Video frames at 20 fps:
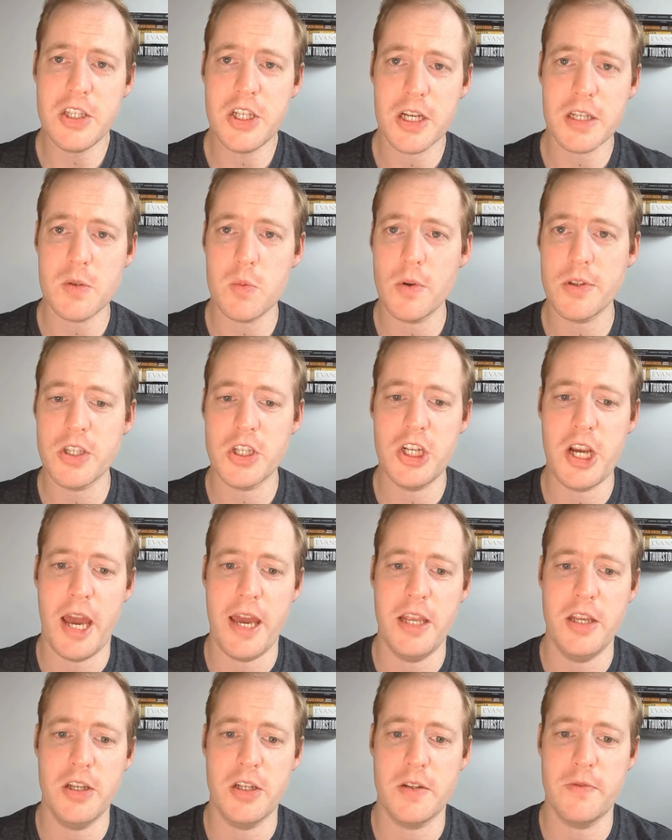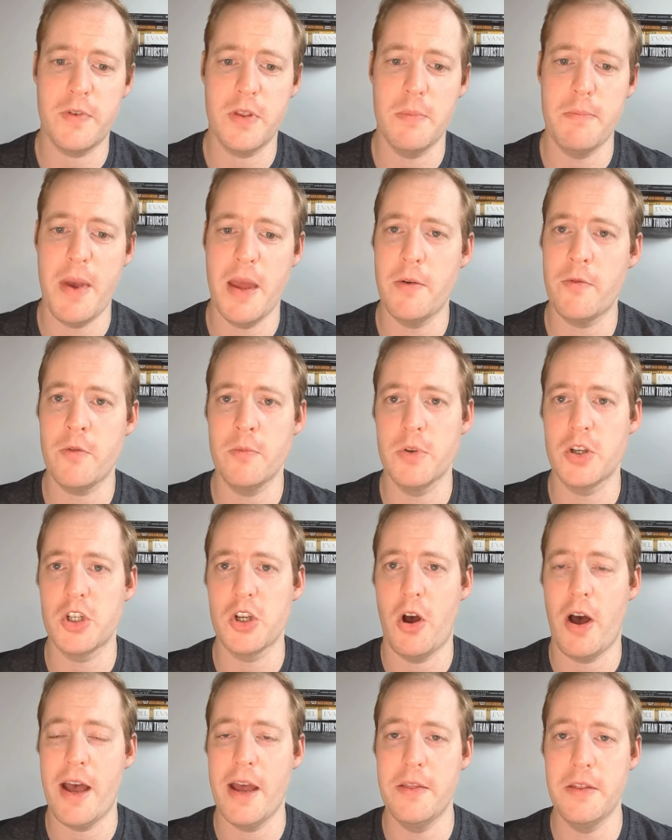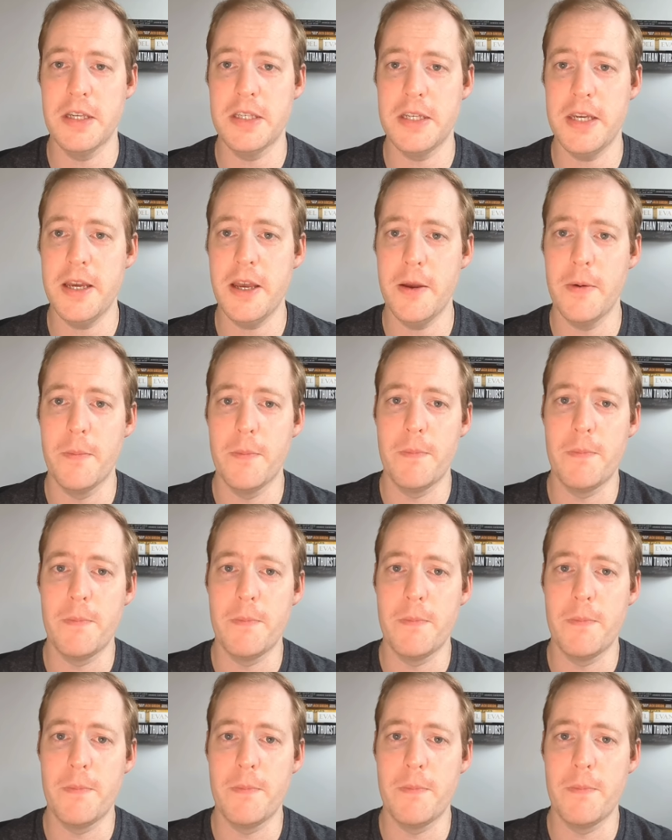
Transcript: just what's changed for the men from the Shire this year.